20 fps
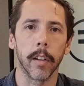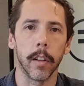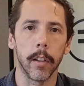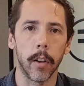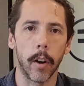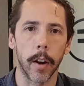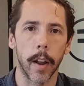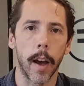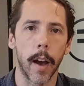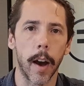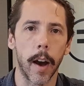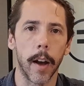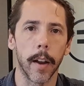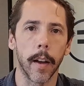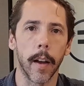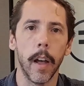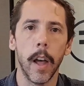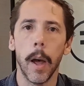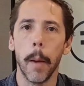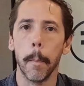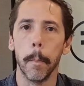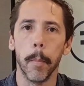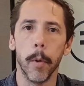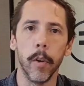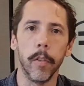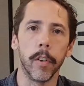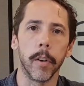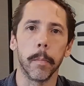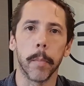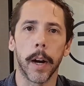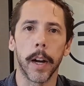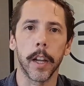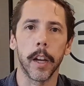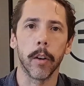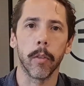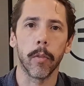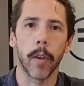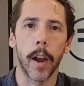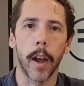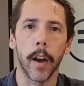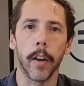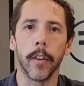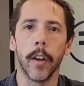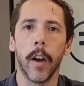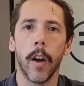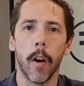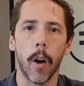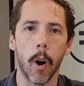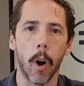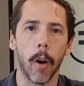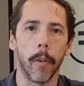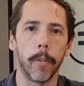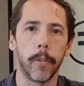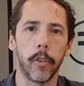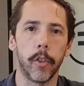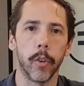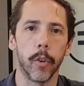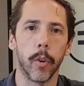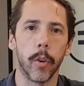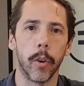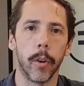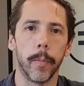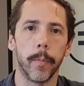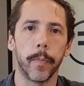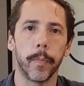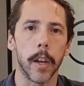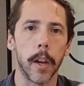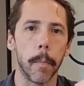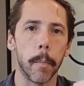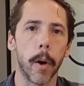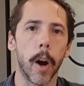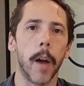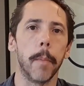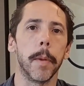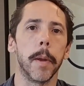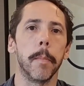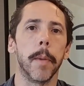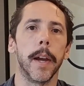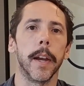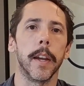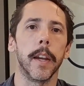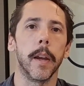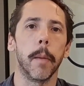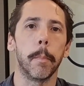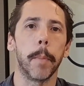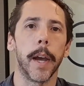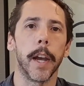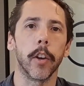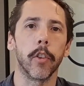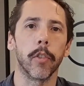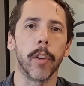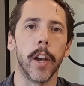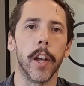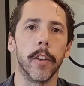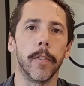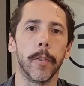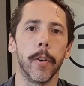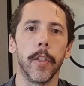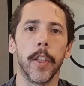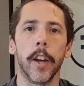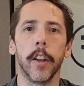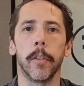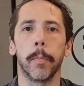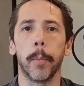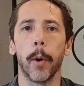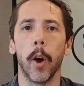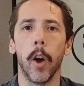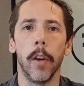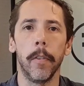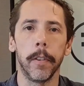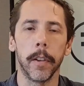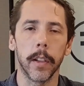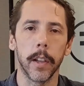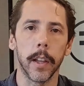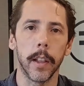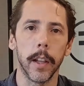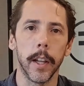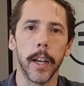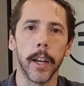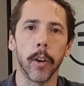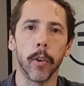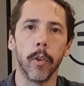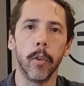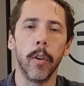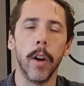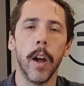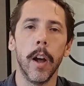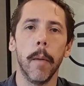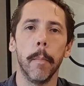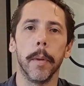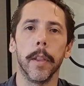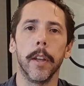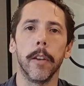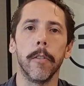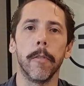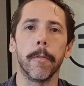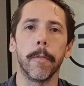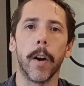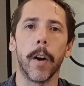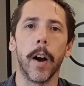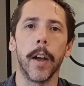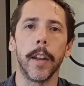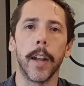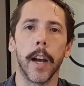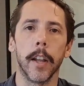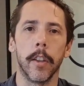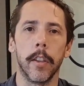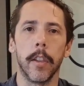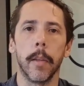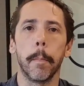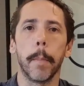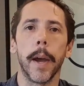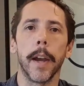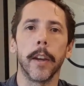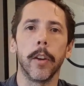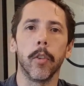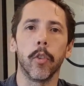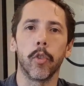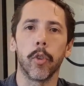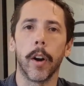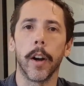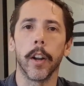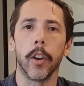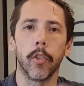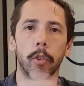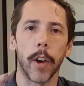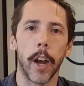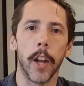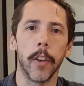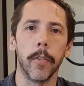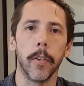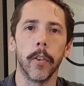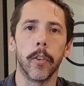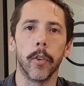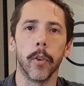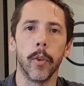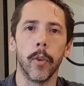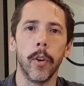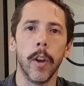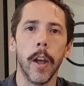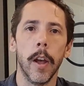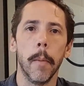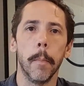a lot harder, moving money around offshore. You might be making a bank transfer that is perfectly legal, but then you find out that the bank you're trying to transfer to